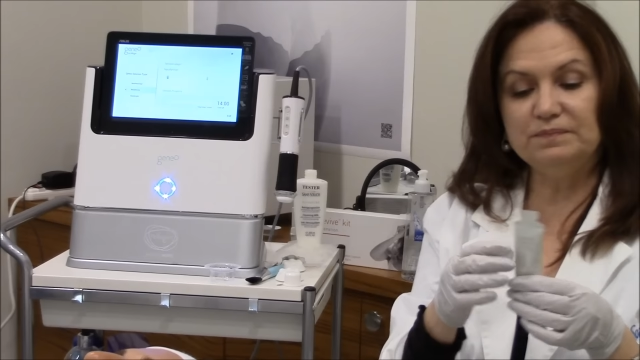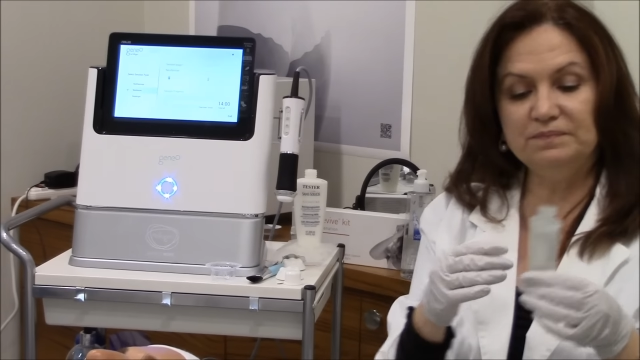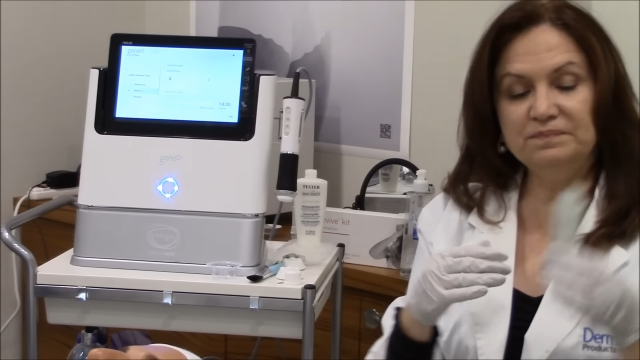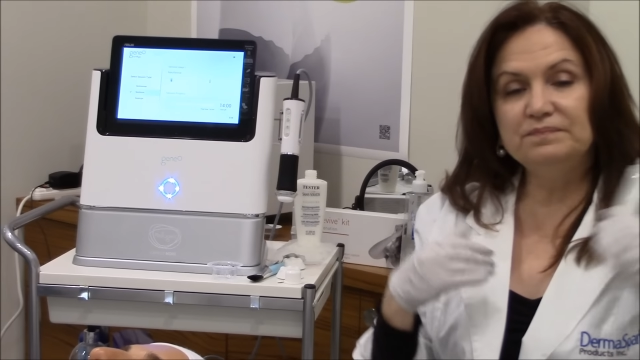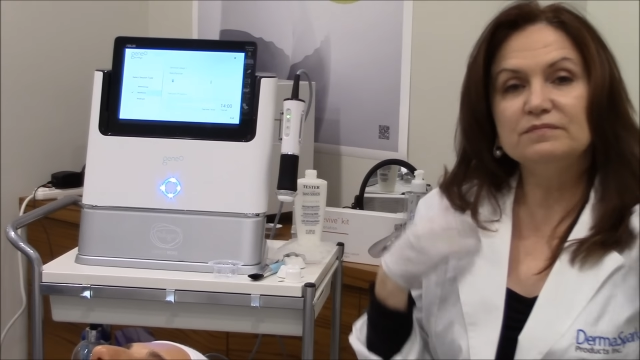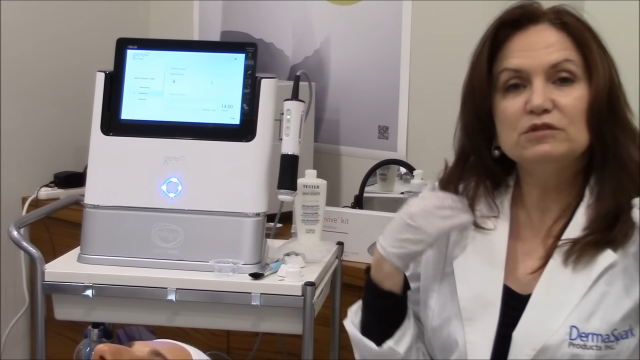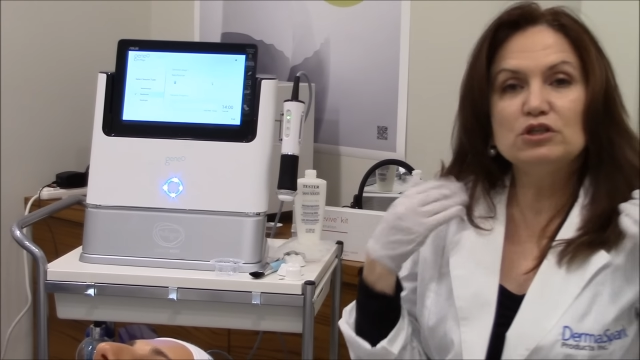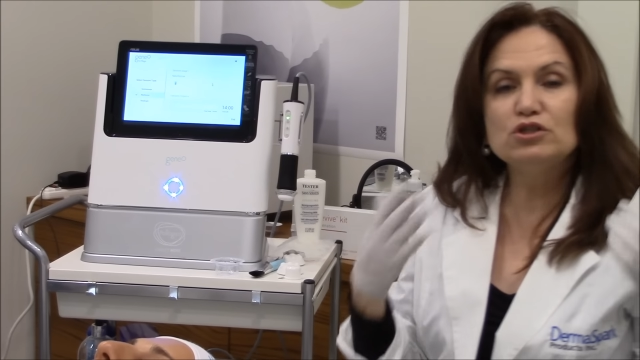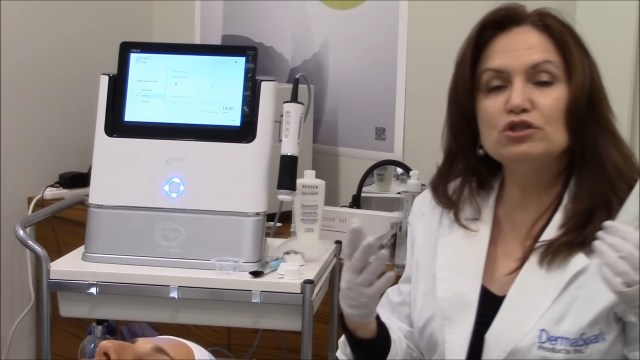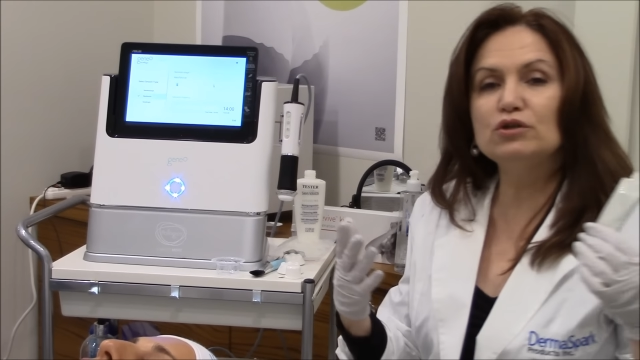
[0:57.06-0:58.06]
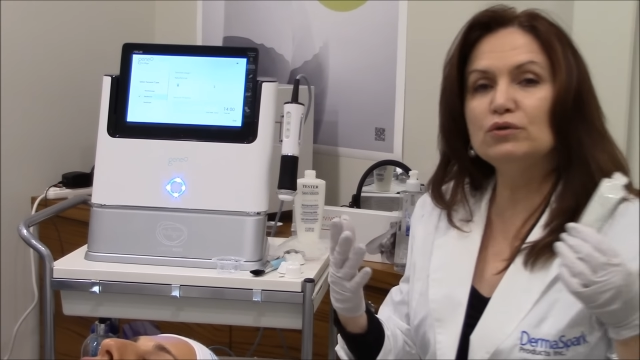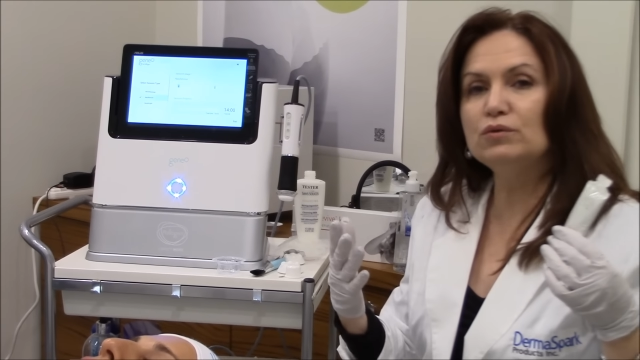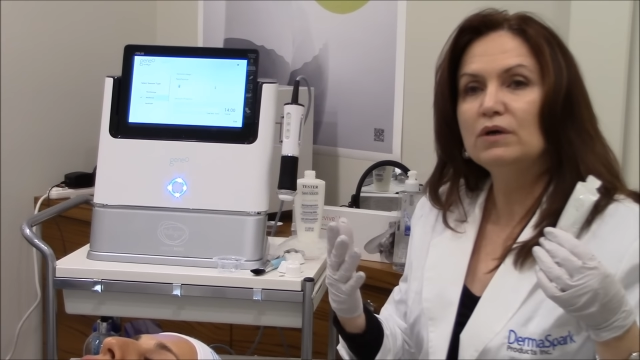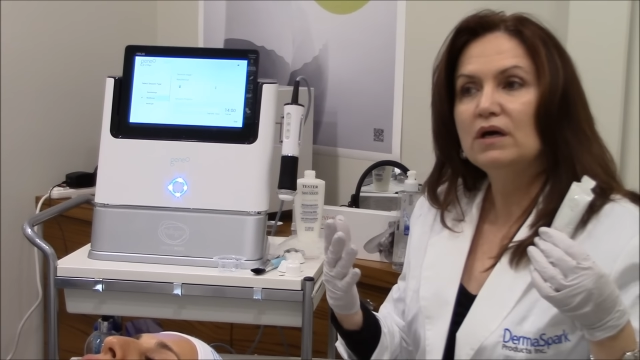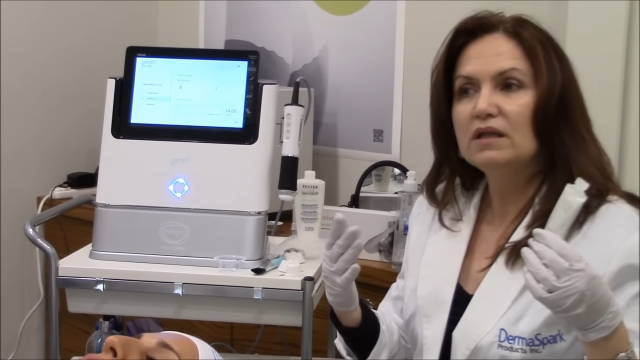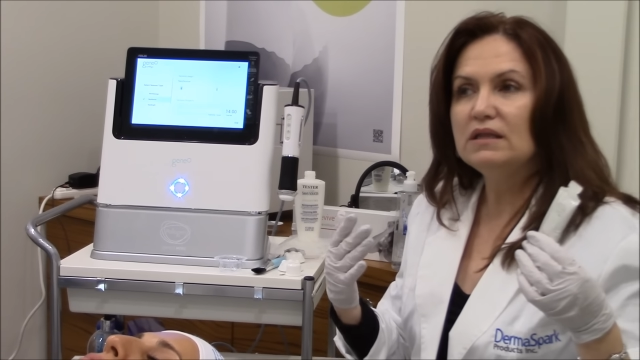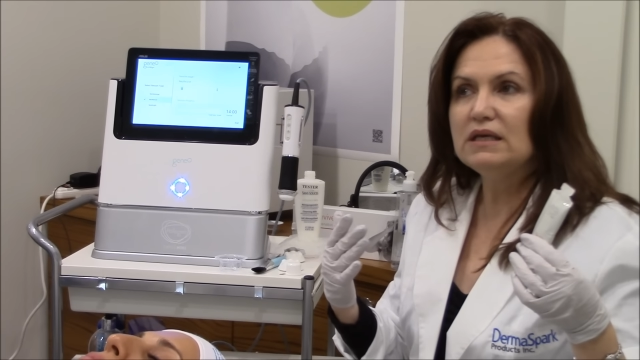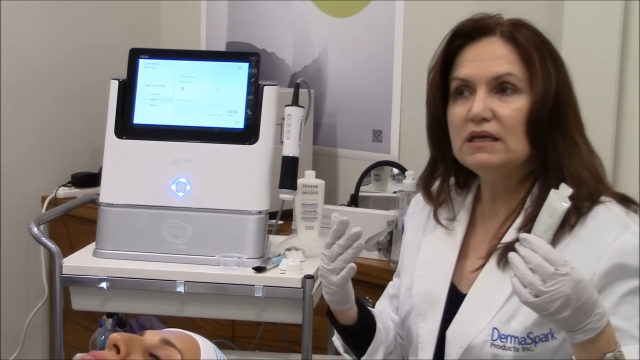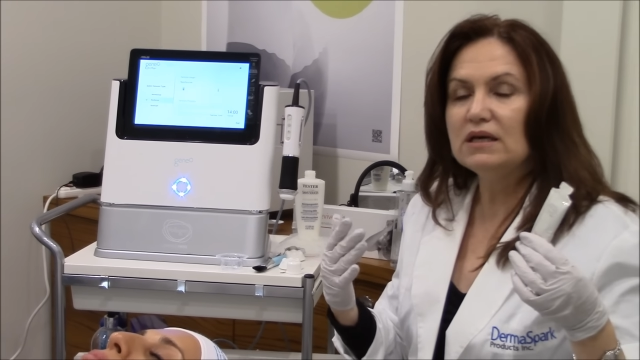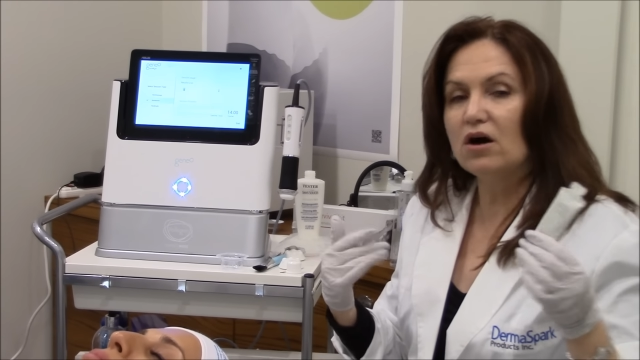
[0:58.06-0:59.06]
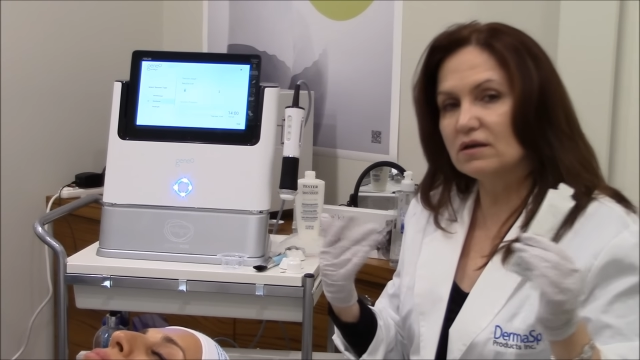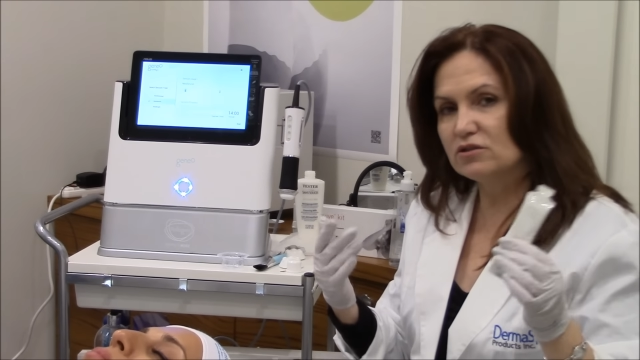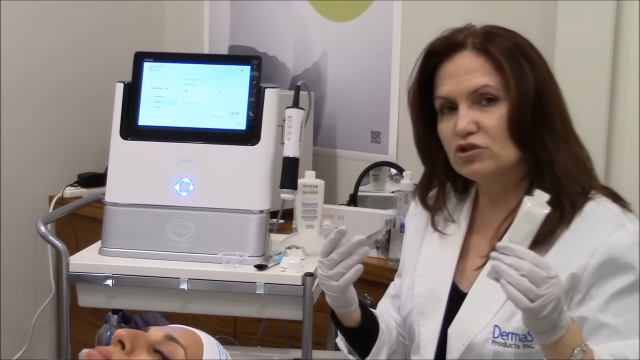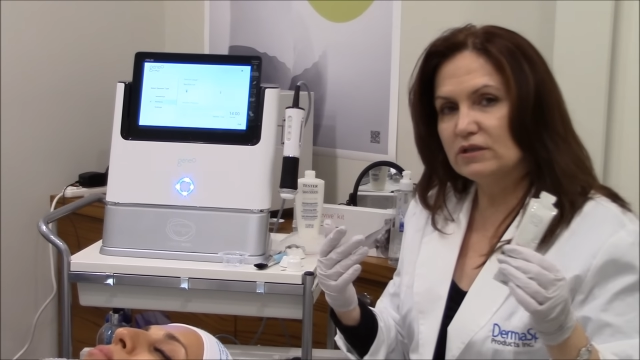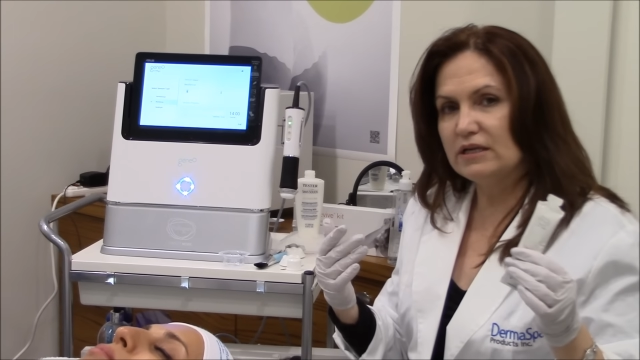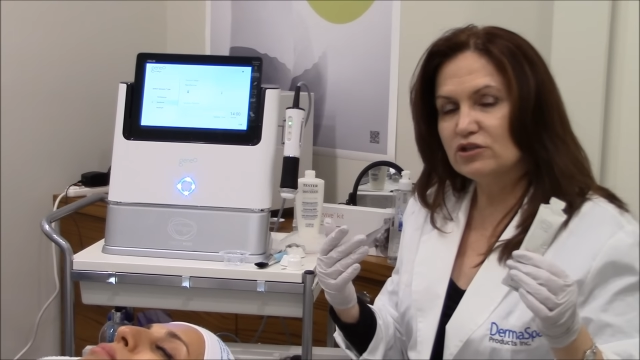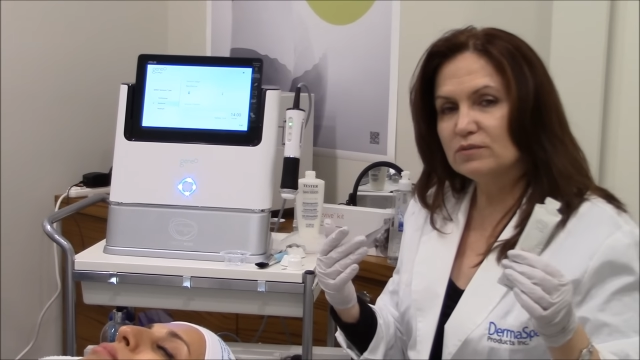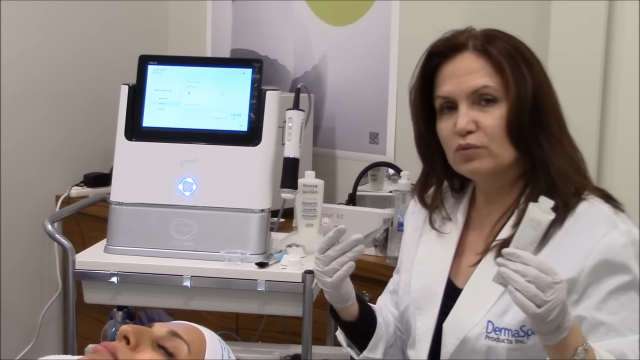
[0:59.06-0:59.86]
to do the oxygenation